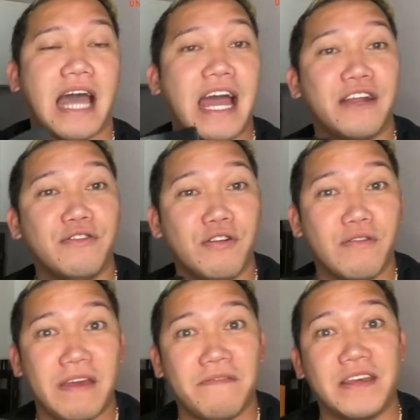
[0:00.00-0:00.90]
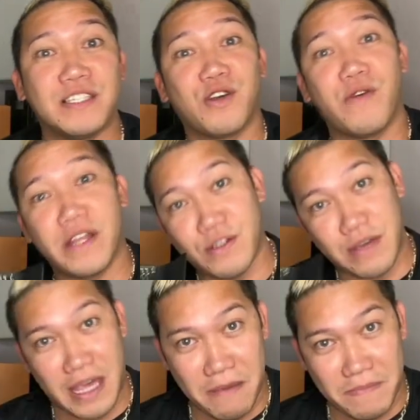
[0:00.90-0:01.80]
I don't know if he's going to
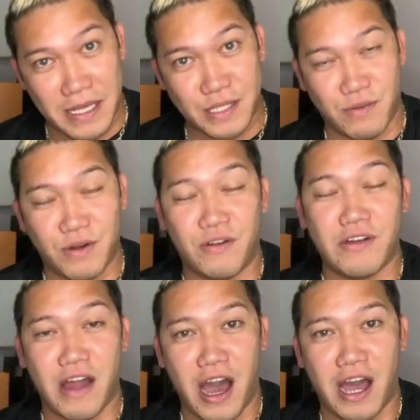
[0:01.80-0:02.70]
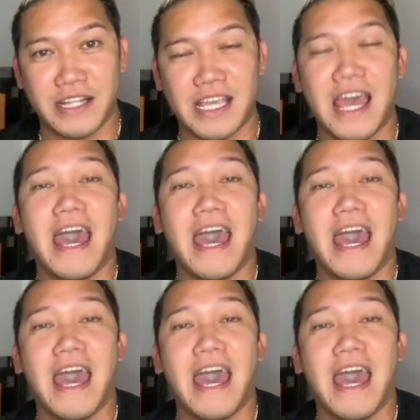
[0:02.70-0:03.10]
keep this one or not.